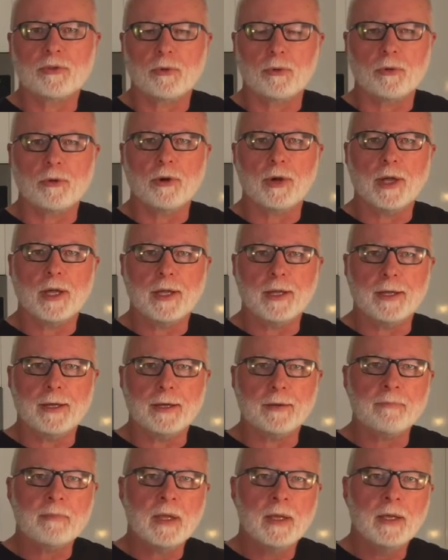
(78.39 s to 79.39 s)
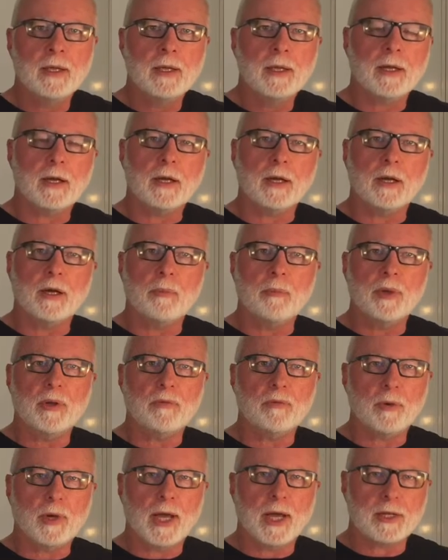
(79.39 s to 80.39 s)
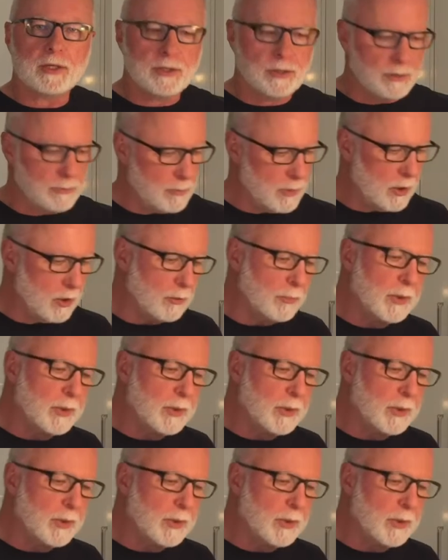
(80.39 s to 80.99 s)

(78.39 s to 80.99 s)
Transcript: or a bit of a reaction to milk.